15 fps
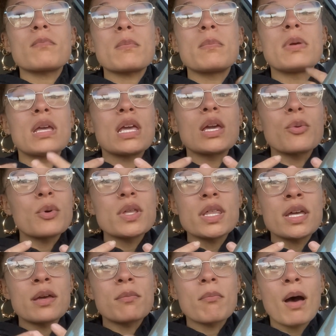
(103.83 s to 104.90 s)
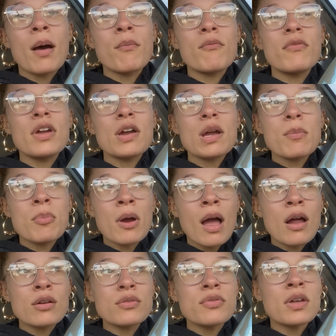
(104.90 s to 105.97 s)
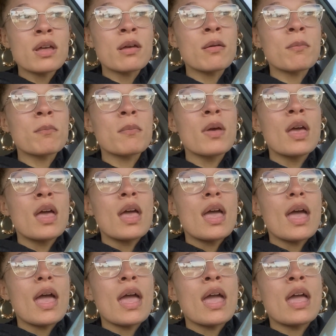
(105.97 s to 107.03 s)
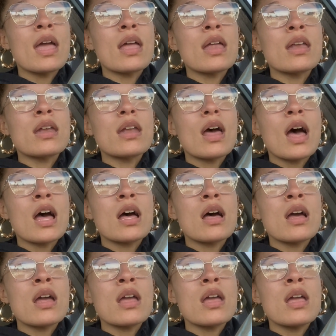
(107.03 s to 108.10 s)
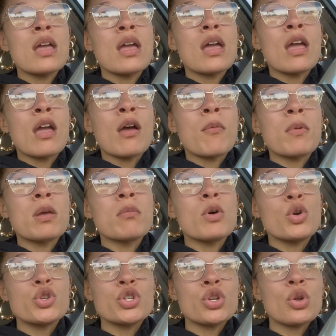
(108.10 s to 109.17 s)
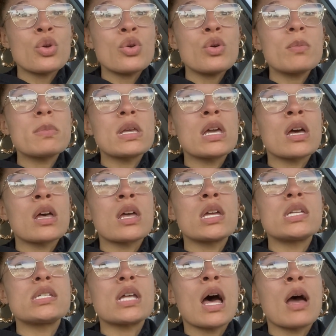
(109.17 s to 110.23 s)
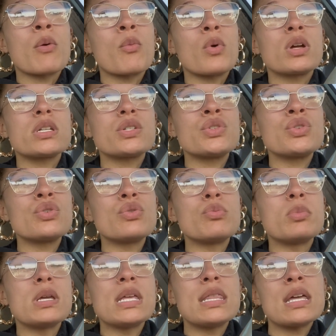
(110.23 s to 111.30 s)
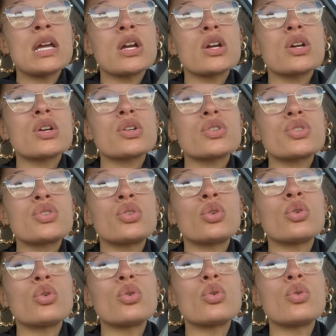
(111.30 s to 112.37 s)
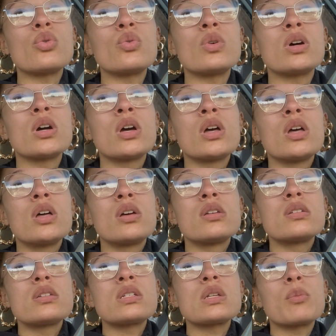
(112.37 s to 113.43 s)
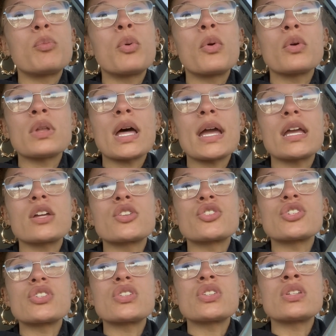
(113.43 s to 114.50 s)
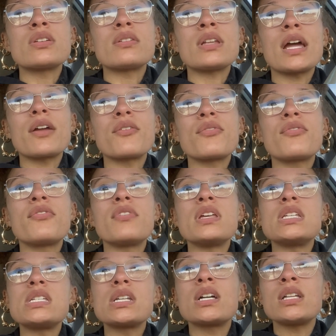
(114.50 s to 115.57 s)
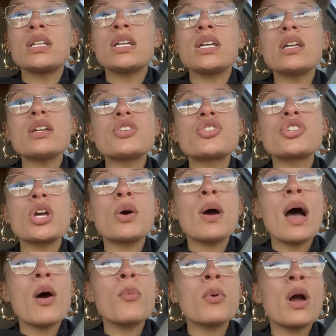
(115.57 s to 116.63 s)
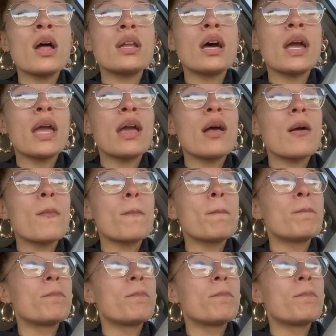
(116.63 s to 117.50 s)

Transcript: being with him. I'm very proud of him and I am emotional because I want to be there to support like just to like physically show how proud I am